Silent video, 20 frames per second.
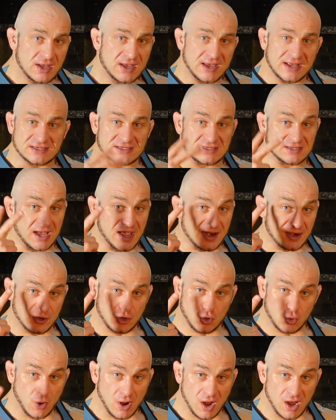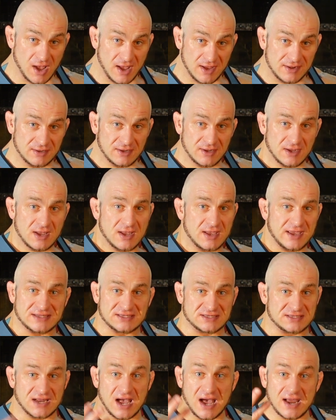it's not a quad,
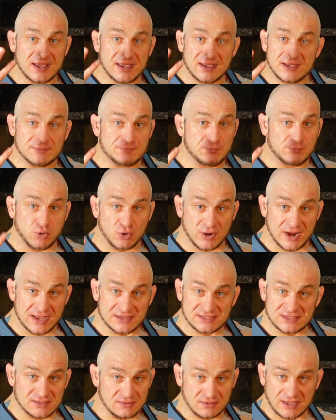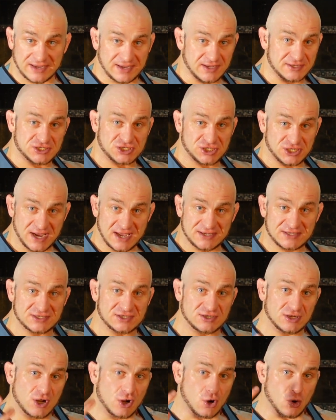it's not a press like a chest
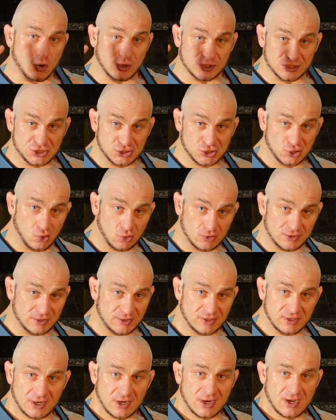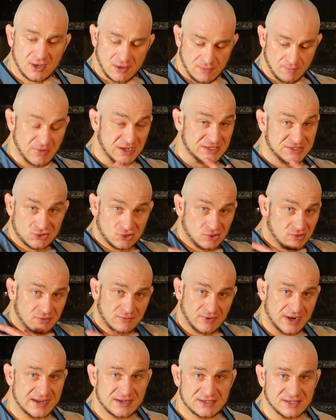or a shoulder muscle,
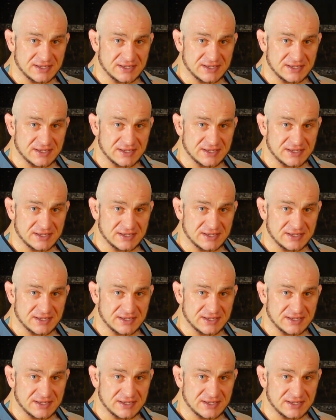right?